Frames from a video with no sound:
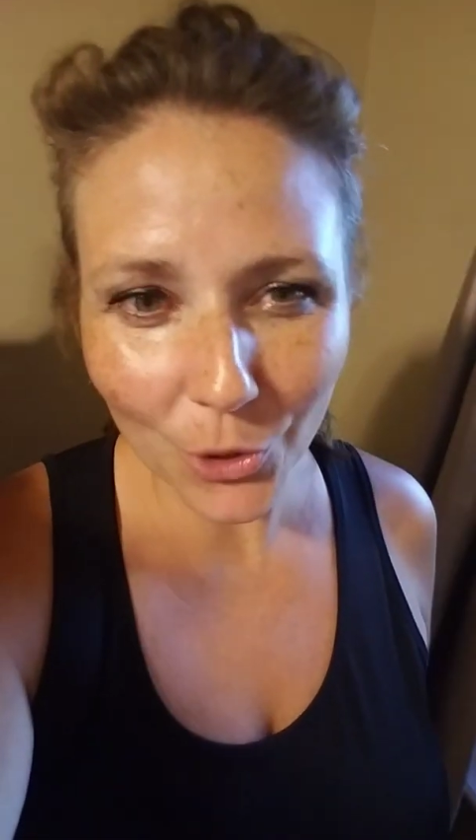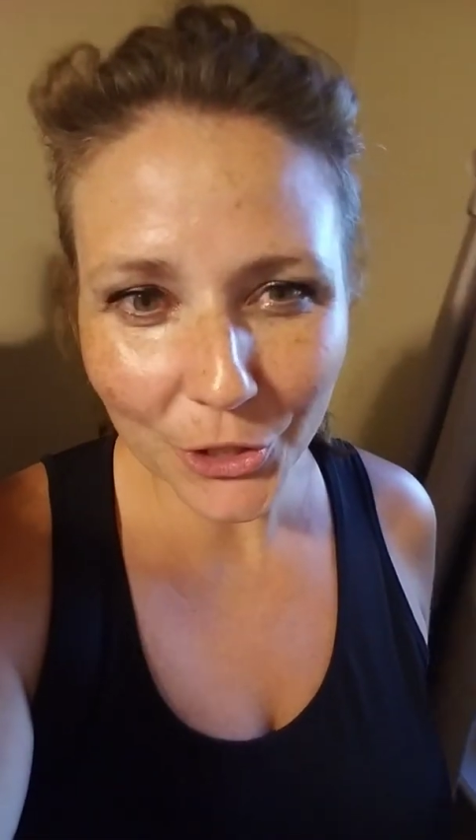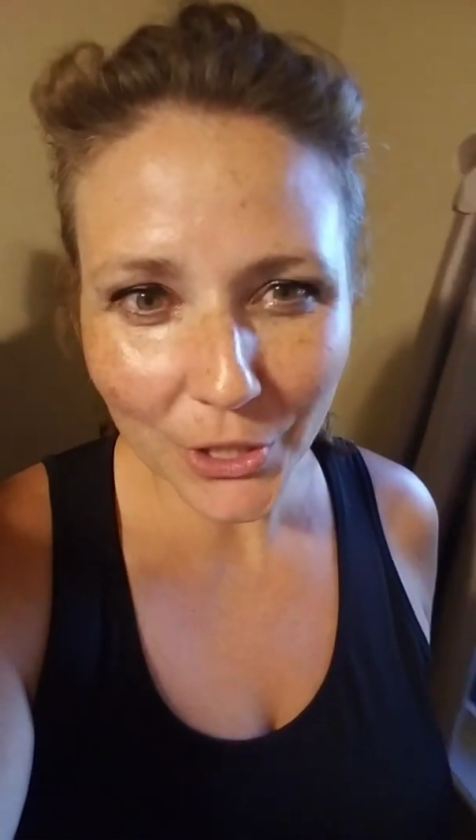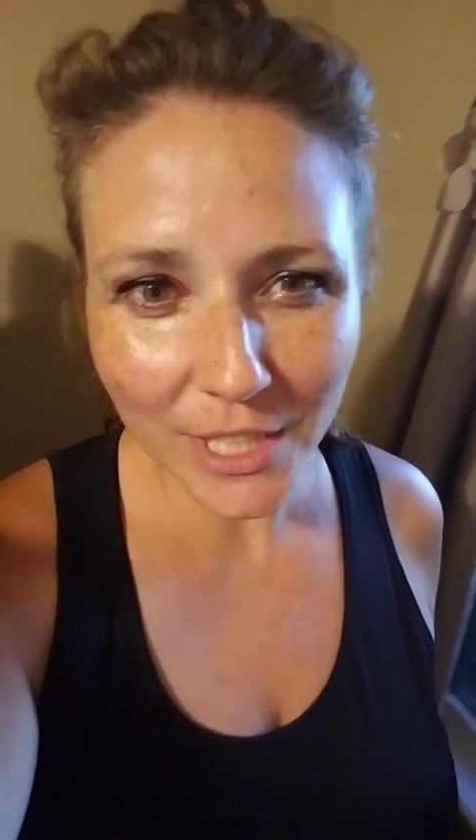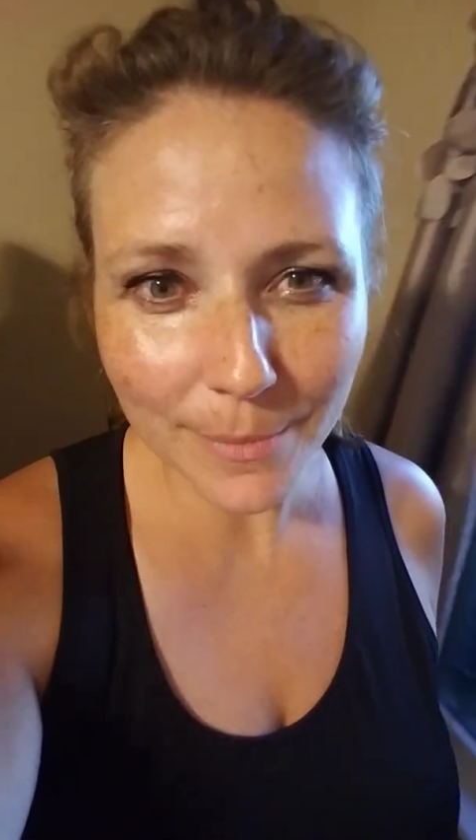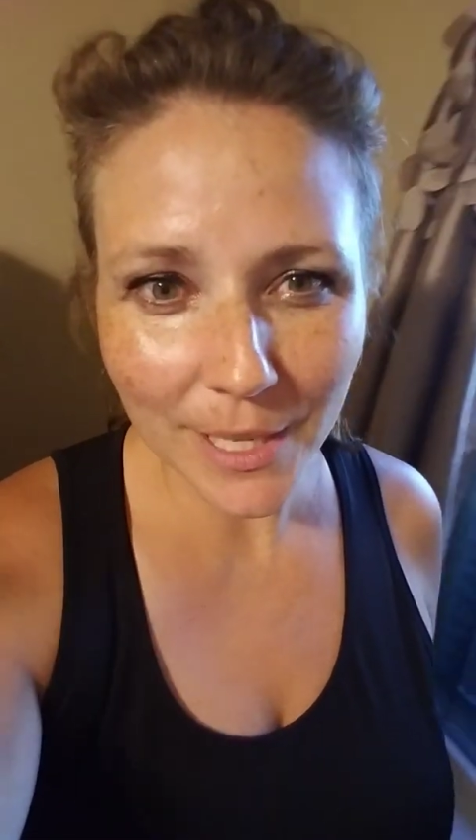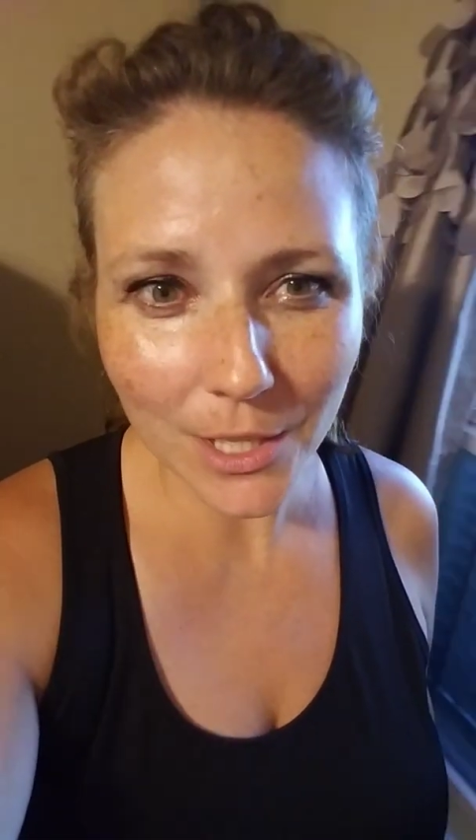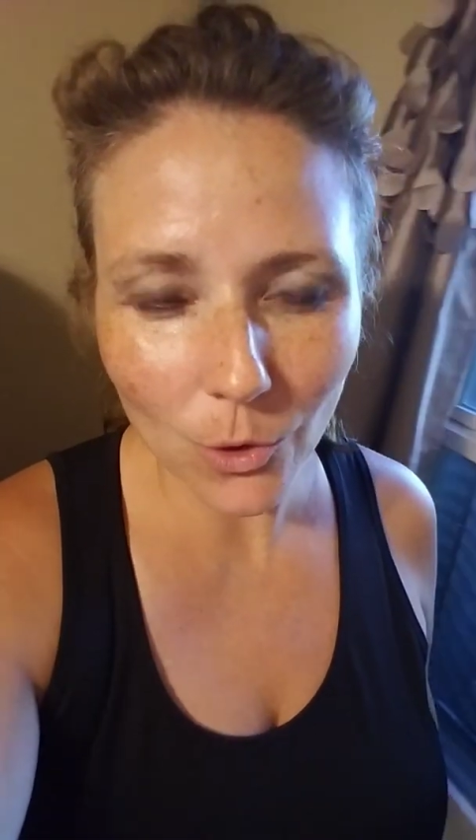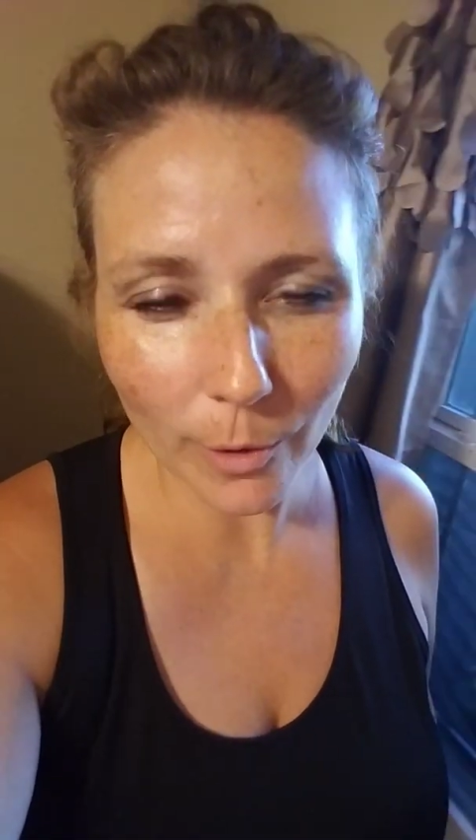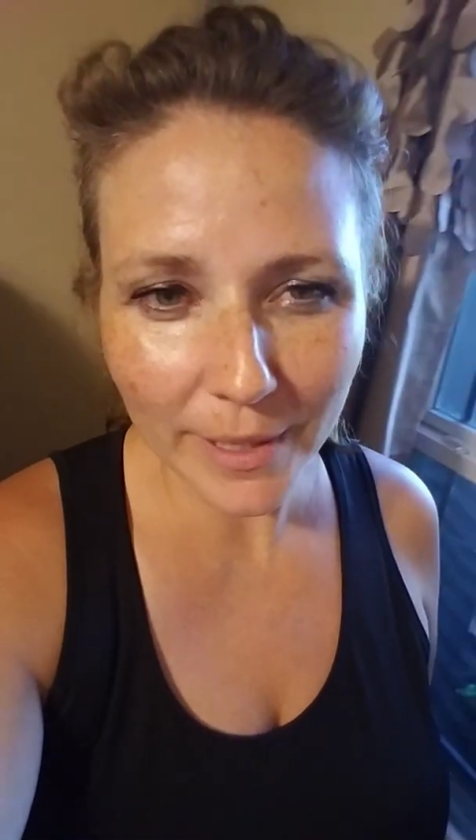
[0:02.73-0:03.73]
your independent
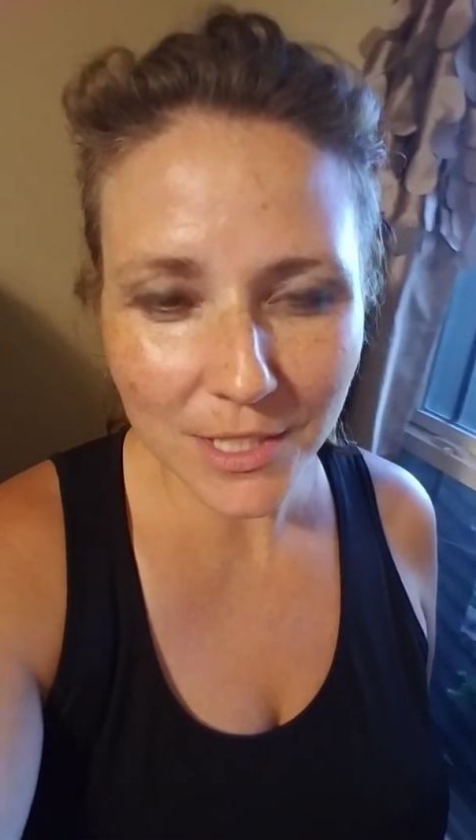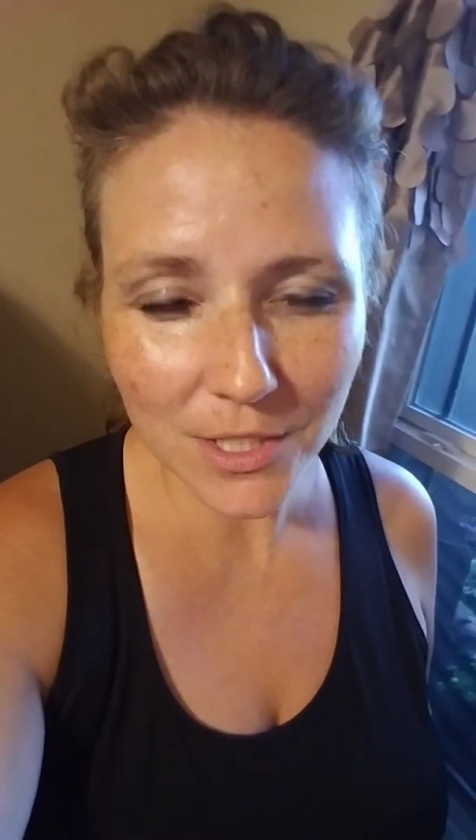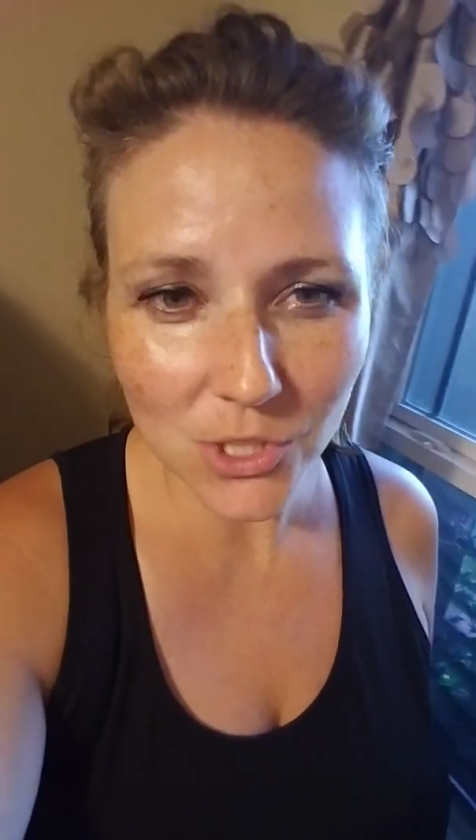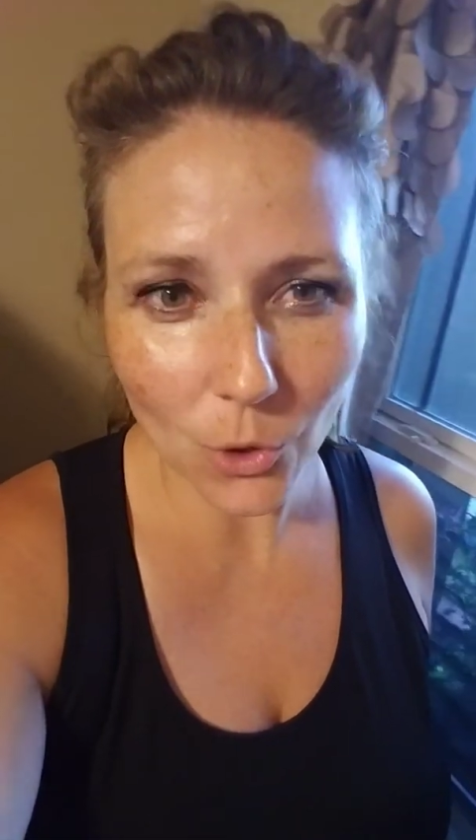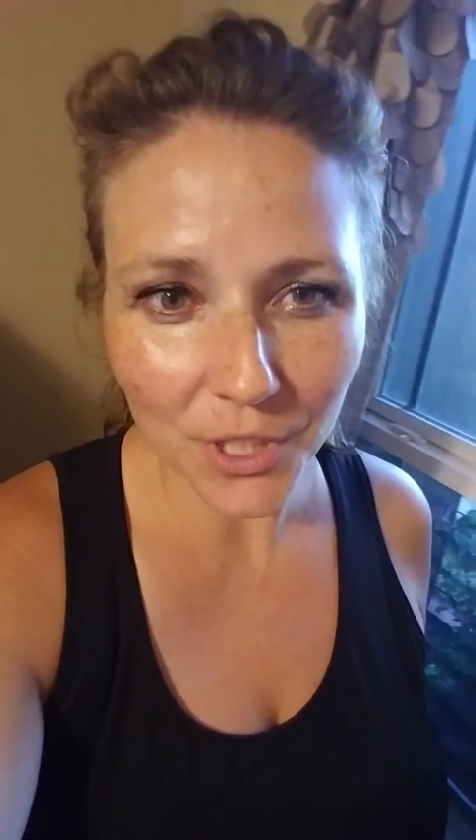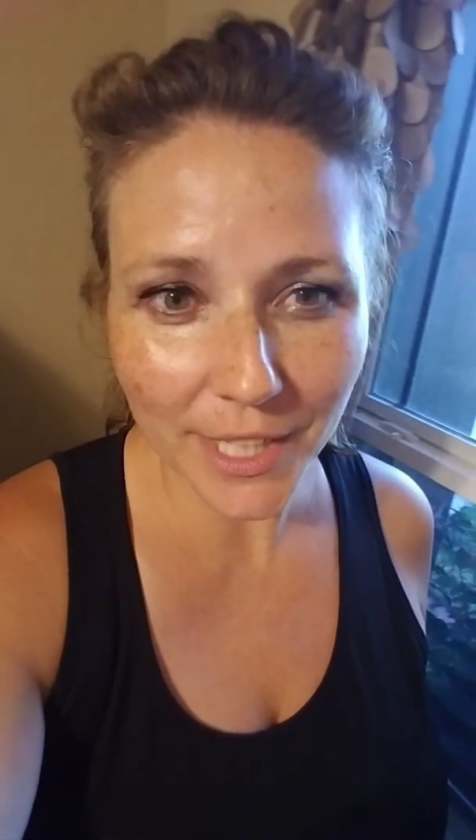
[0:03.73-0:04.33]
Norwex consultant,